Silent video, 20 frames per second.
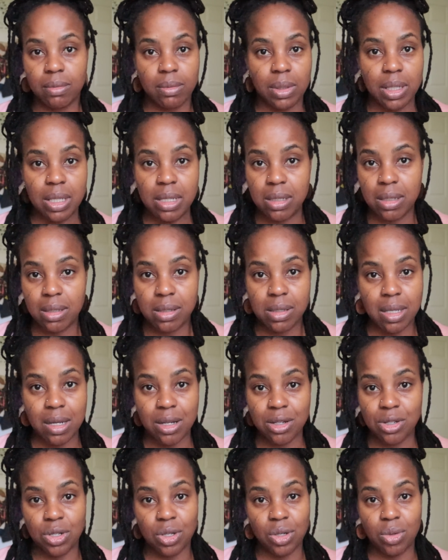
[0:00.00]
easiest
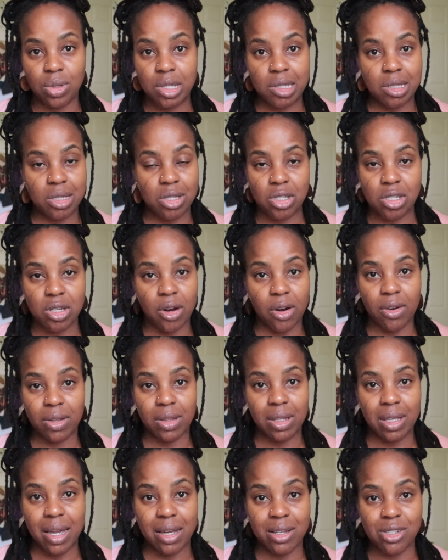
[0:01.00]
thing to do is to start
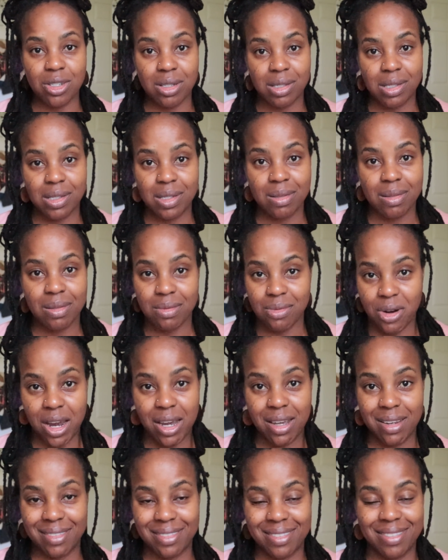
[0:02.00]
on the edges,
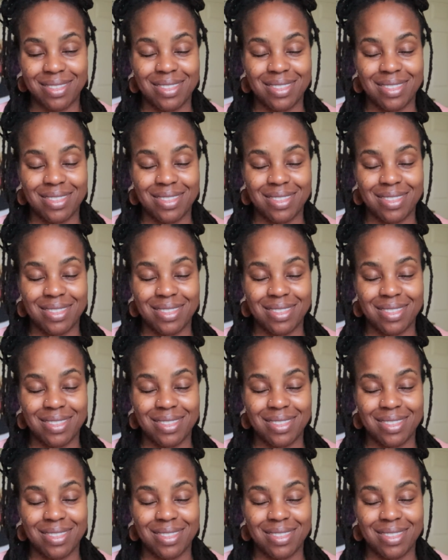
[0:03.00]
right?